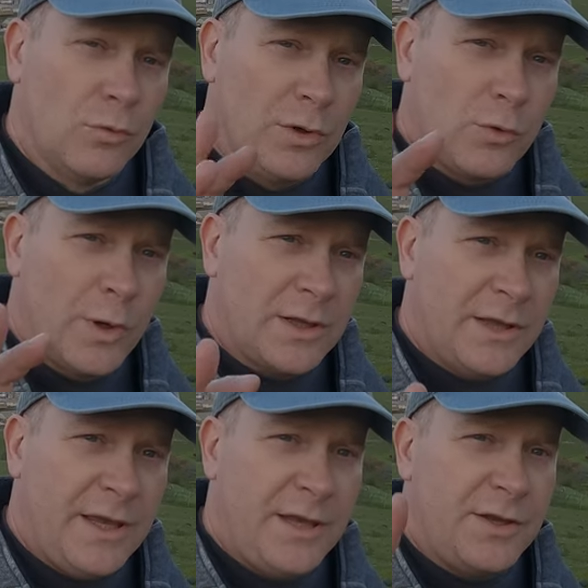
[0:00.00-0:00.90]
Real
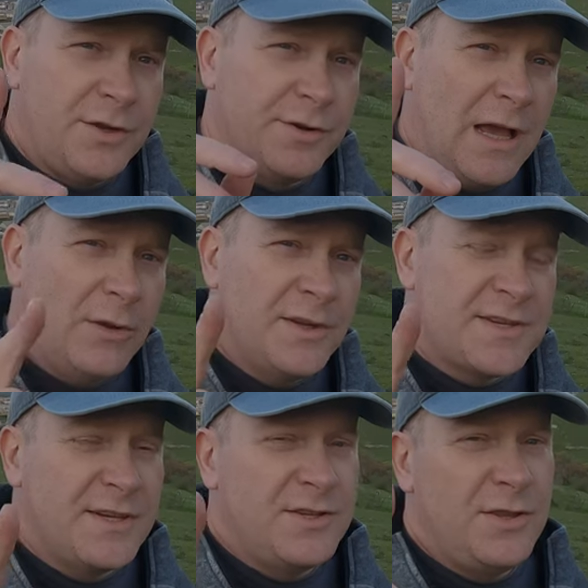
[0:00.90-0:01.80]
quickly, you're now
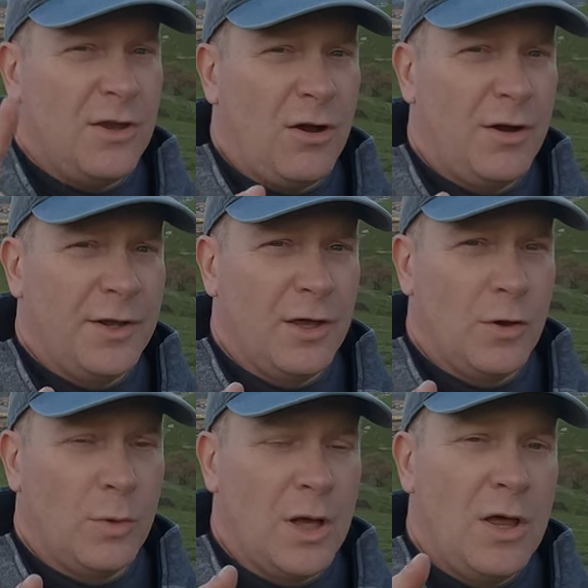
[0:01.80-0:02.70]
listening to the
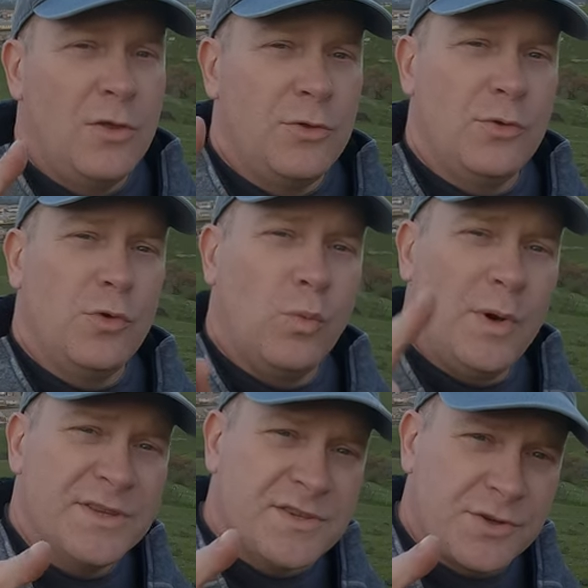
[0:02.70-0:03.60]
audio through the
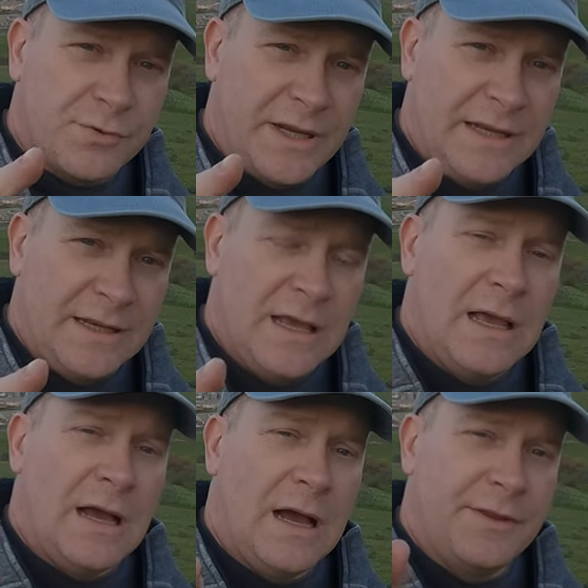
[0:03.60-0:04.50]
windscreen
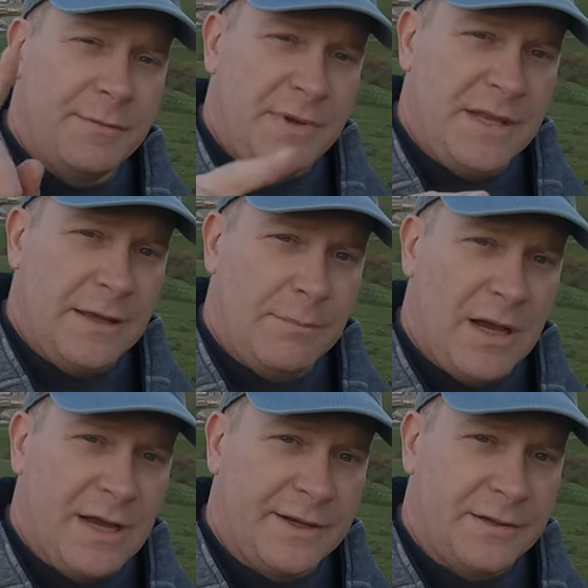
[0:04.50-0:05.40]
on the Media
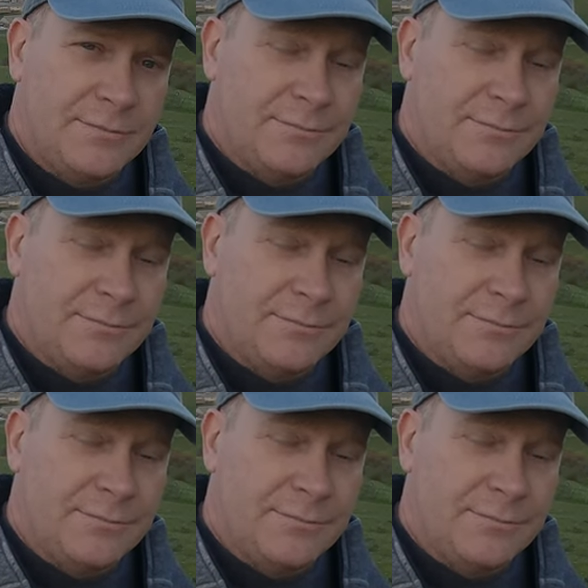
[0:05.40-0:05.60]
Mod.